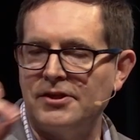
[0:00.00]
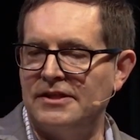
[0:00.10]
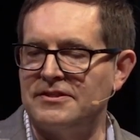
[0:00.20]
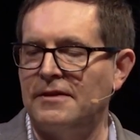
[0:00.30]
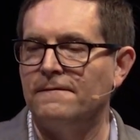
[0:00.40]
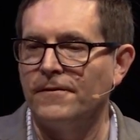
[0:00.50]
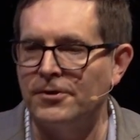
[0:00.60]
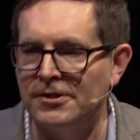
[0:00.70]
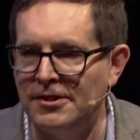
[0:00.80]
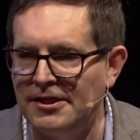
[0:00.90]
gets
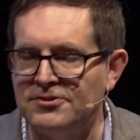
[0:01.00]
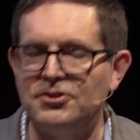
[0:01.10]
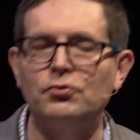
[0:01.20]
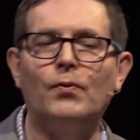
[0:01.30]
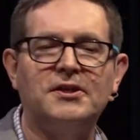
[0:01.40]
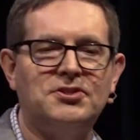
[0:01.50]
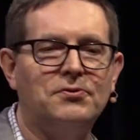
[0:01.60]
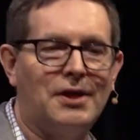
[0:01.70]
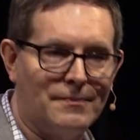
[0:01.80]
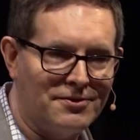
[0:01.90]
converted into what
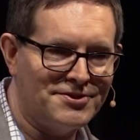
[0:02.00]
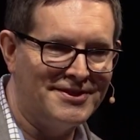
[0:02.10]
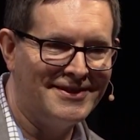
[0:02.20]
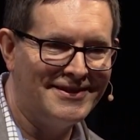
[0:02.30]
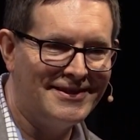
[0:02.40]
2 numbers?